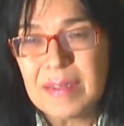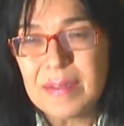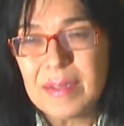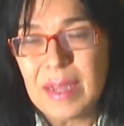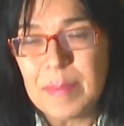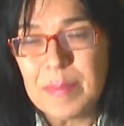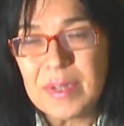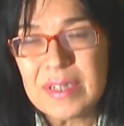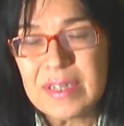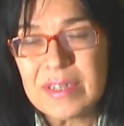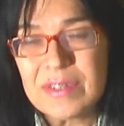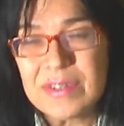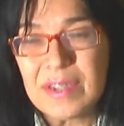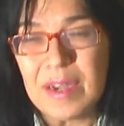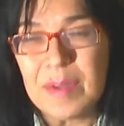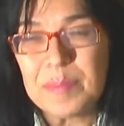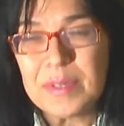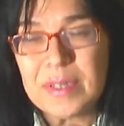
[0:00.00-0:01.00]
I'm not gonna
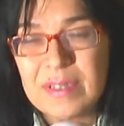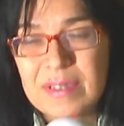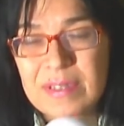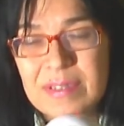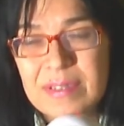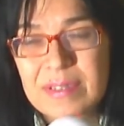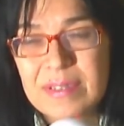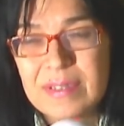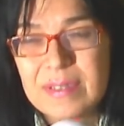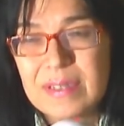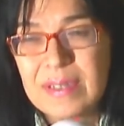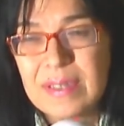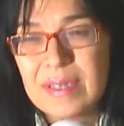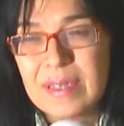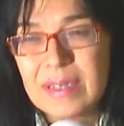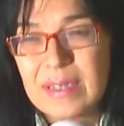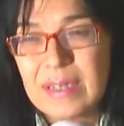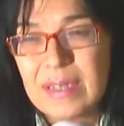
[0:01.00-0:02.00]
stop this.
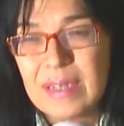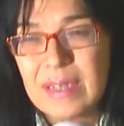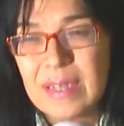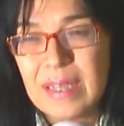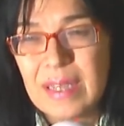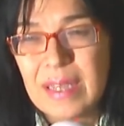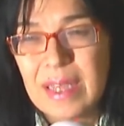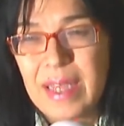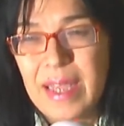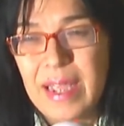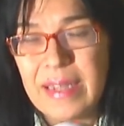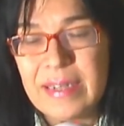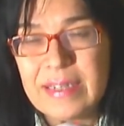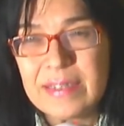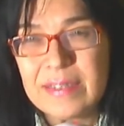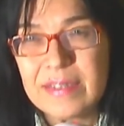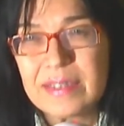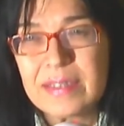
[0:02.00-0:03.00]
And
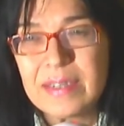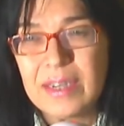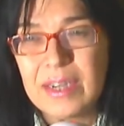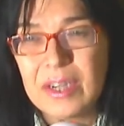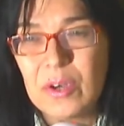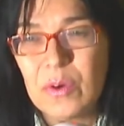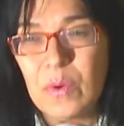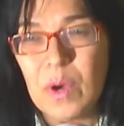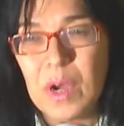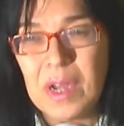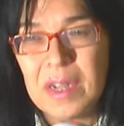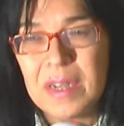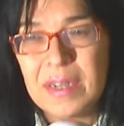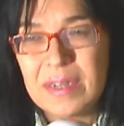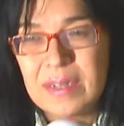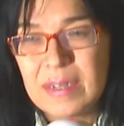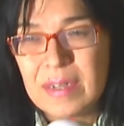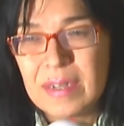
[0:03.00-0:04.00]
it's gonna go
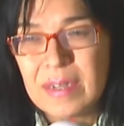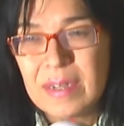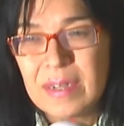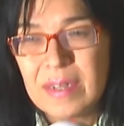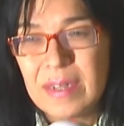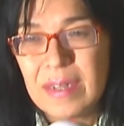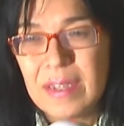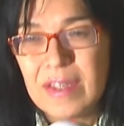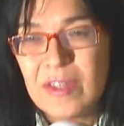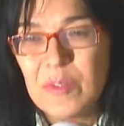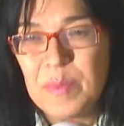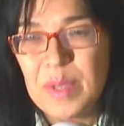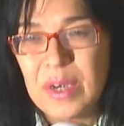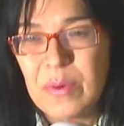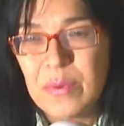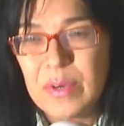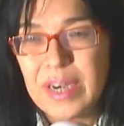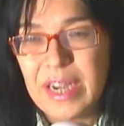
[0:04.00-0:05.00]
on no
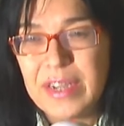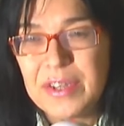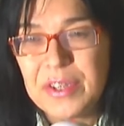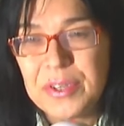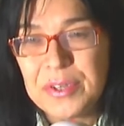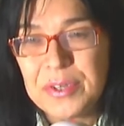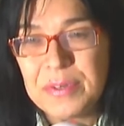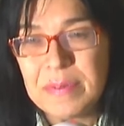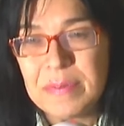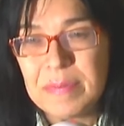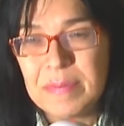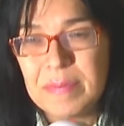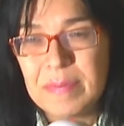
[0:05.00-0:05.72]
matter what I do.